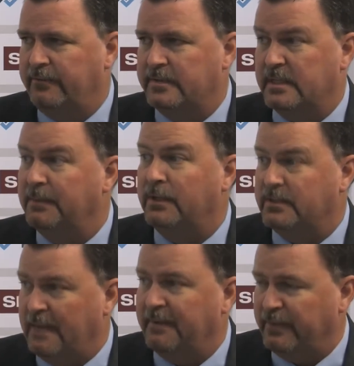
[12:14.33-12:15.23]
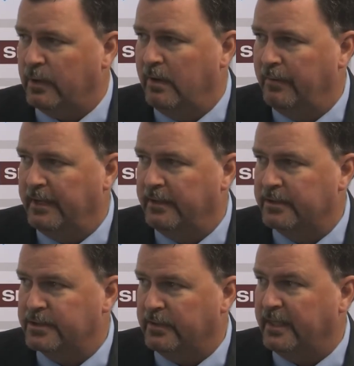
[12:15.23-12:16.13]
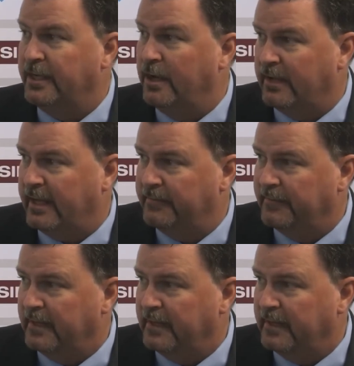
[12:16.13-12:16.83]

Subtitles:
similar type of equipment certainly know that.